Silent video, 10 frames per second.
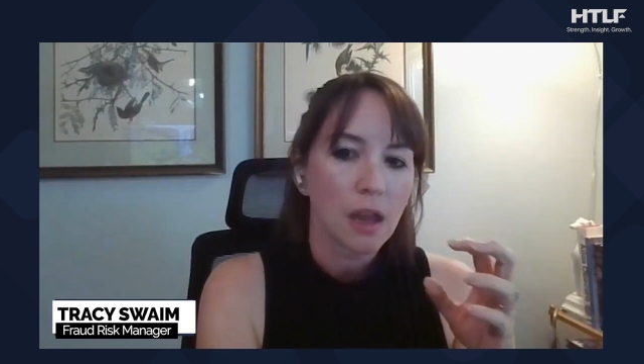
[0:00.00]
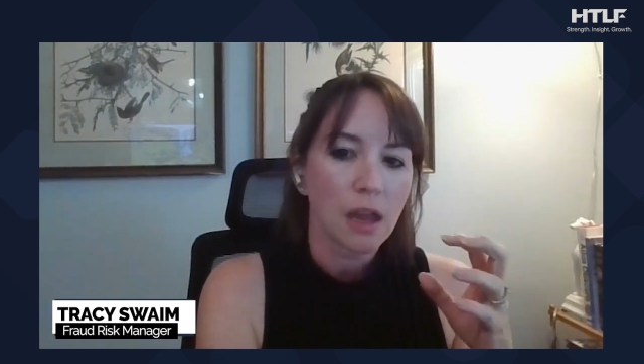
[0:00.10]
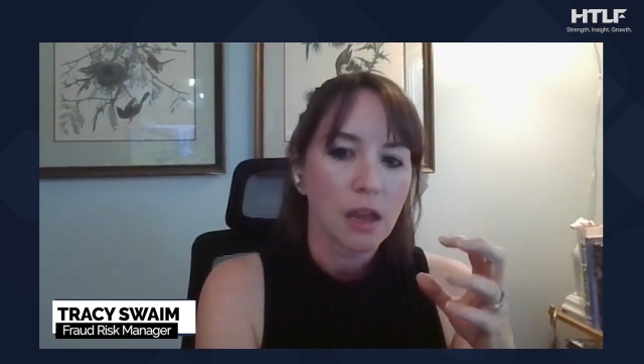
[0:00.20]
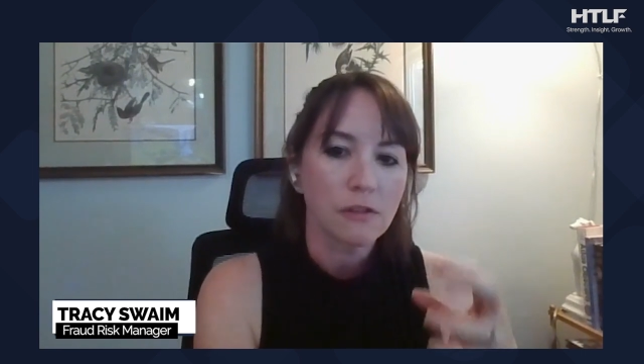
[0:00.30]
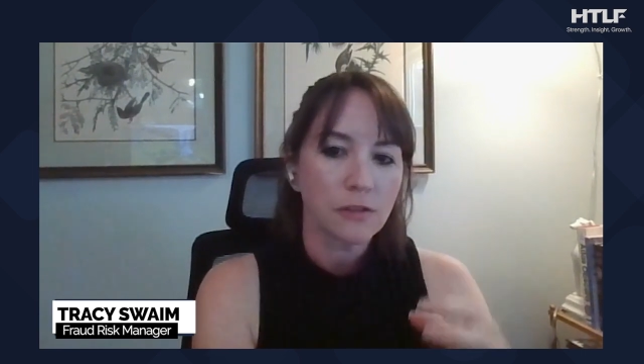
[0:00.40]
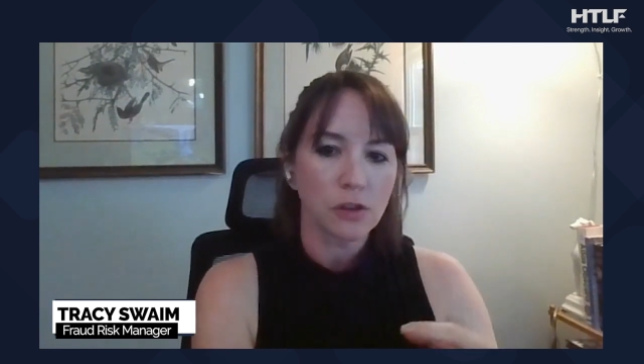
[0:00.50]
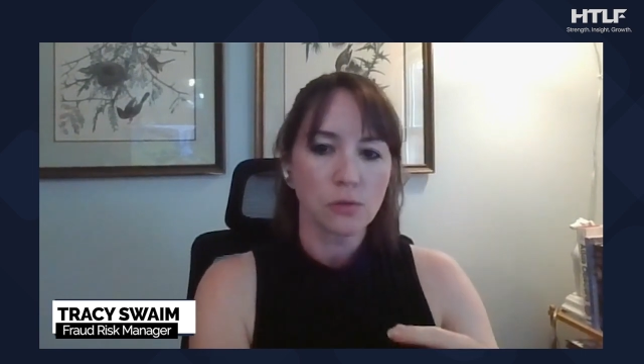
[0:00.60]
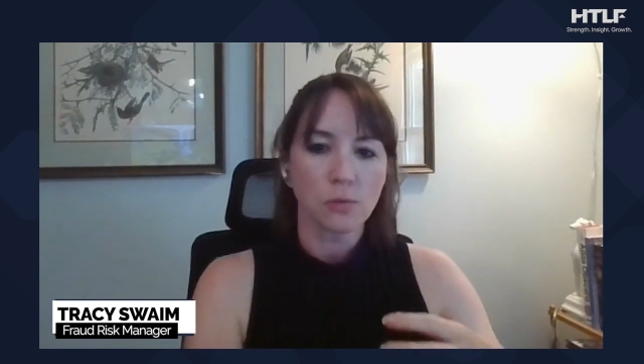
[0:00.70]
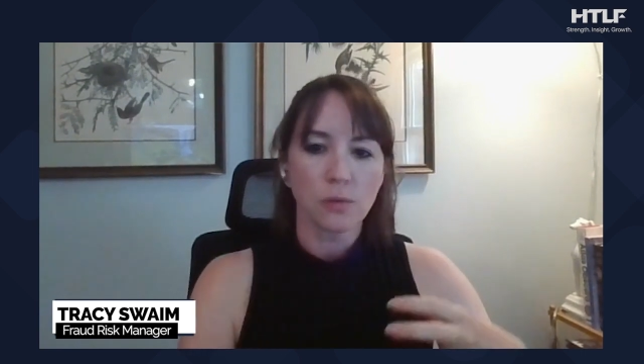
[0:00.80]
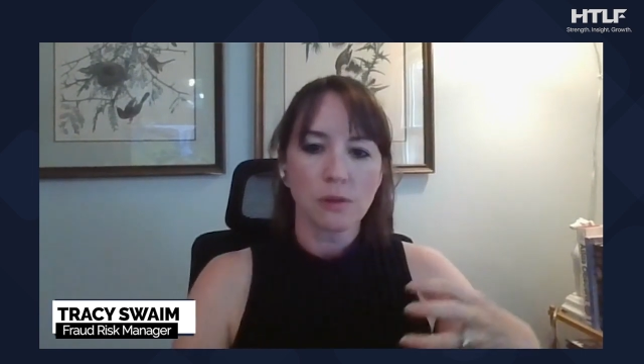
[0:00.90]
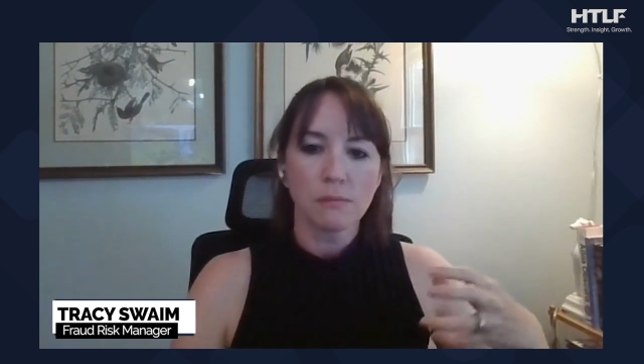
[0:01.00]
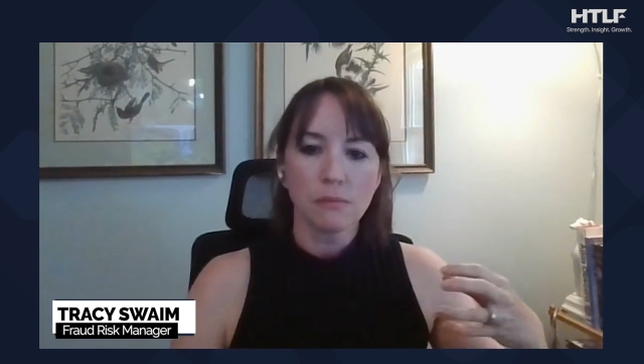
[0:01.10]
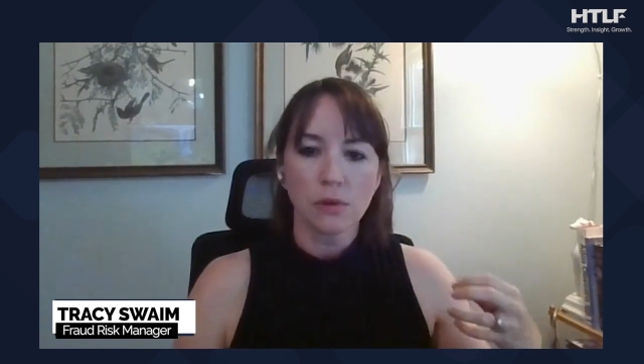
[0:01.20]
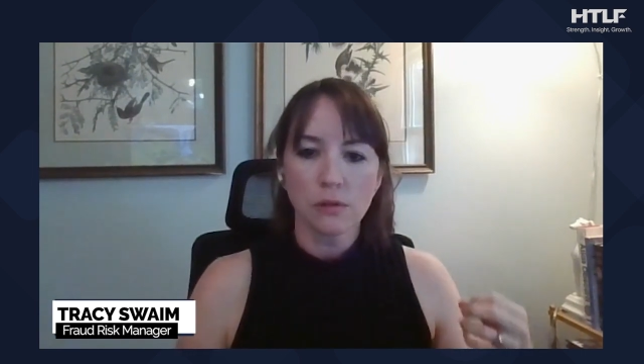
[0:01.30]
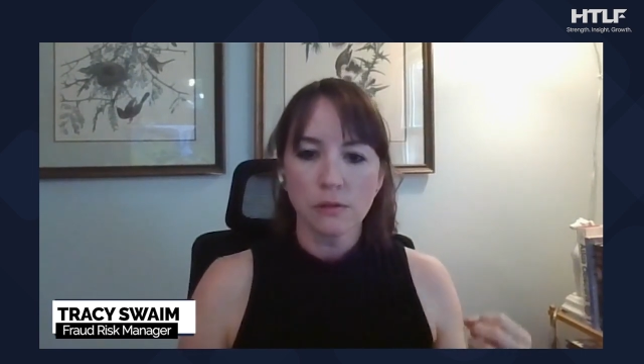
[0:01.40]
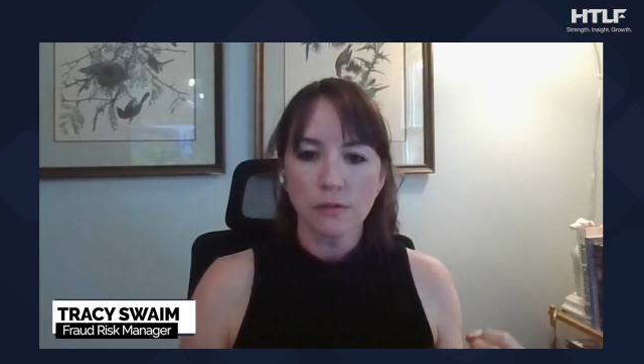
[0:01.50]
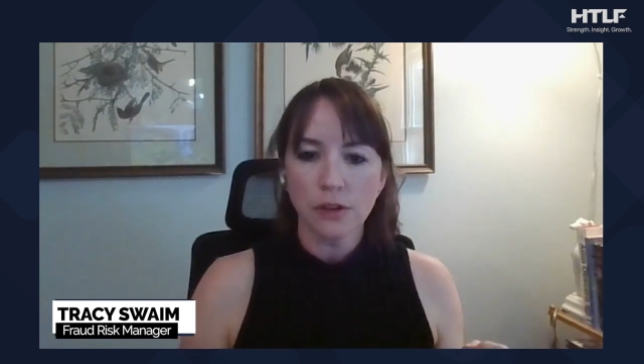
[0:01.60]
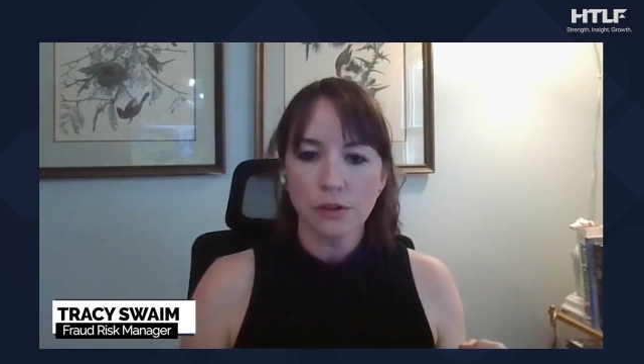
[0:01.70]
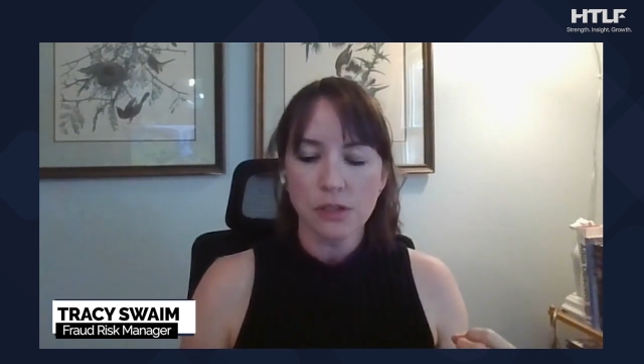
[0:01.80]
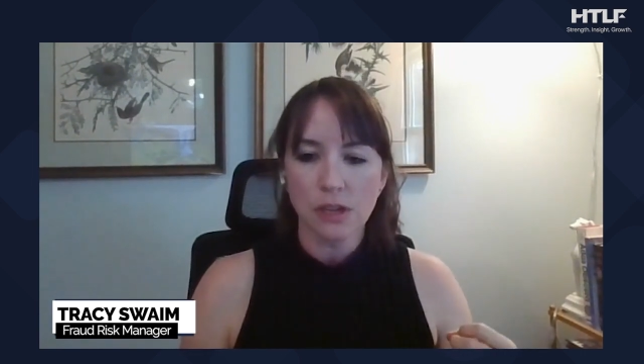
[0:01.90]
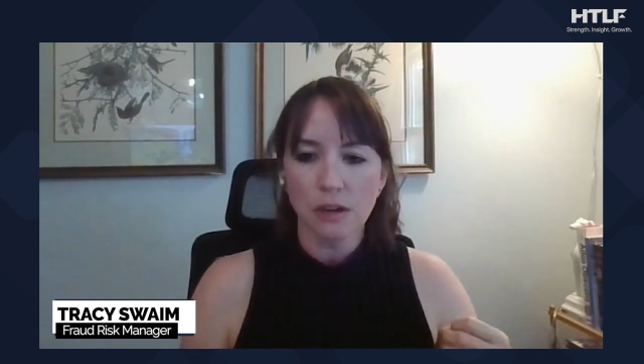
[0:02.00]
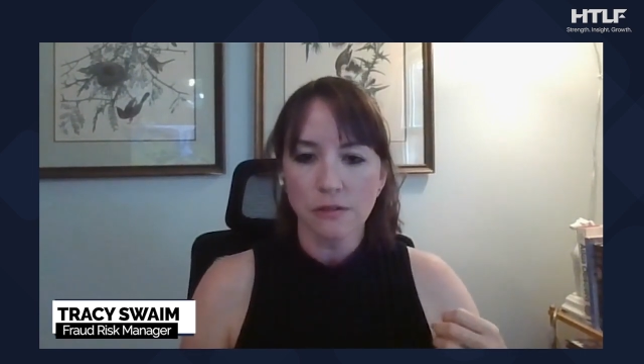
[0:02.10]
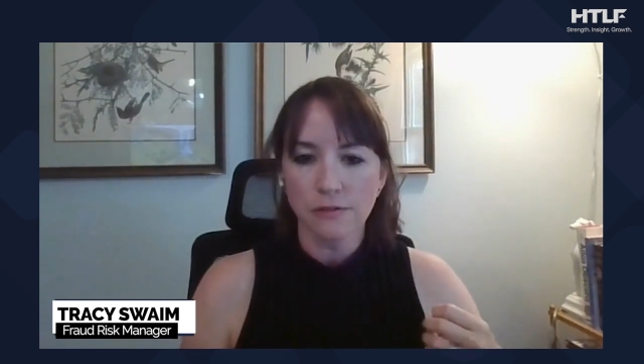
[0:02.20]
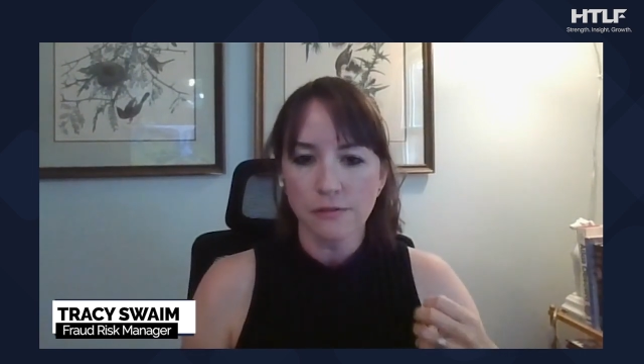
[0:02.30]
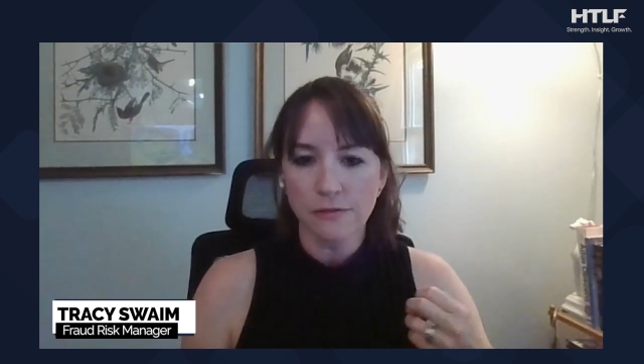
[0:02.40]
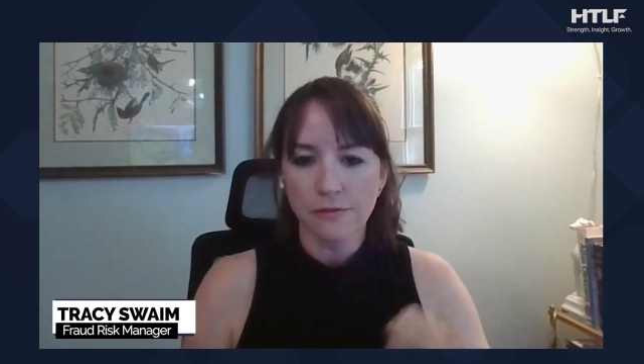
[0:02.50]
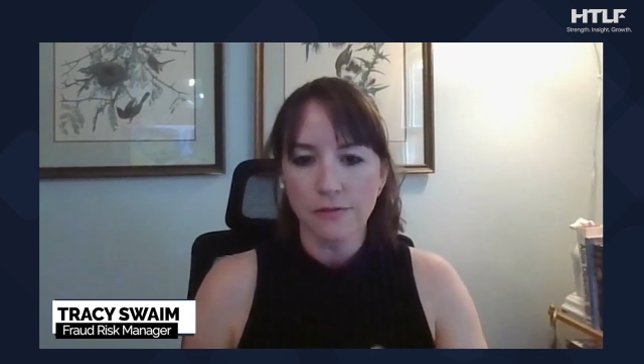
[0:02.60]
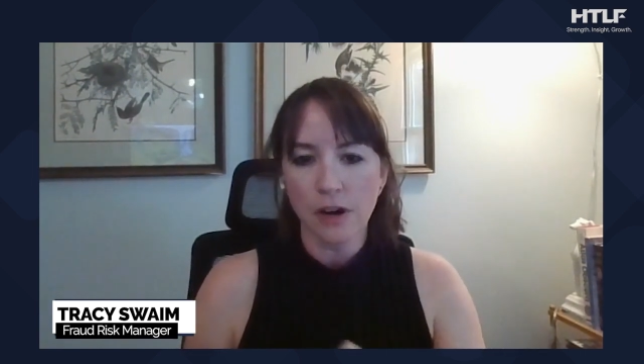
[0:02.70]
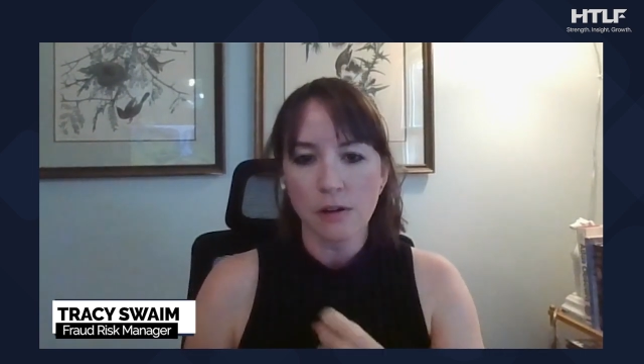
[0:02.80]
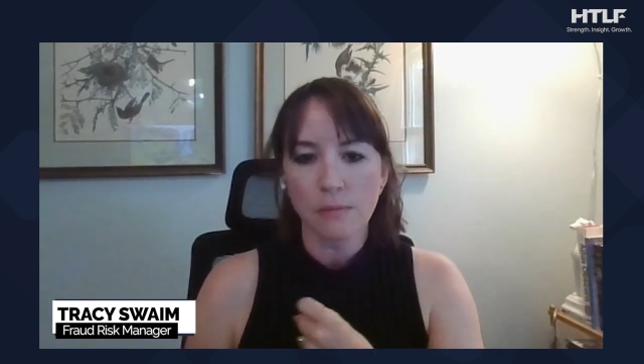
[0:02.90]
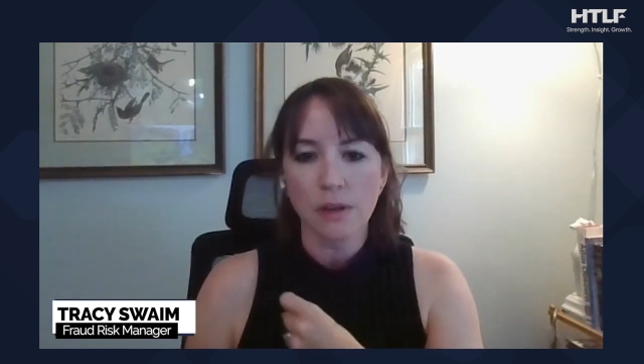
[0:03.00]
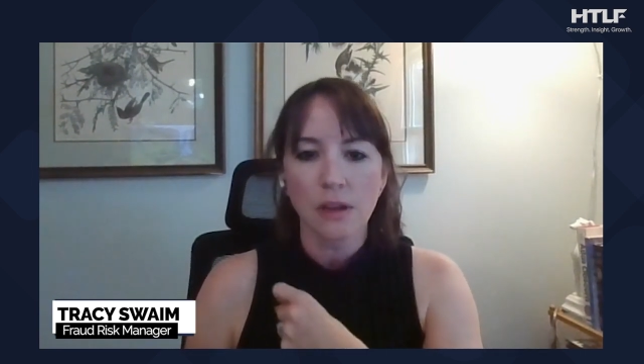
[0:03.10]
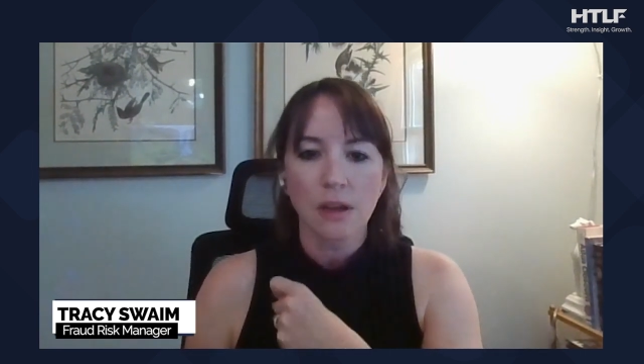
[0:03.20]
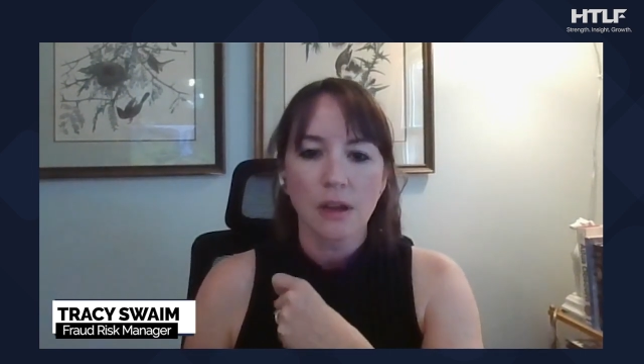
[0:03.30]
If you remove yourself from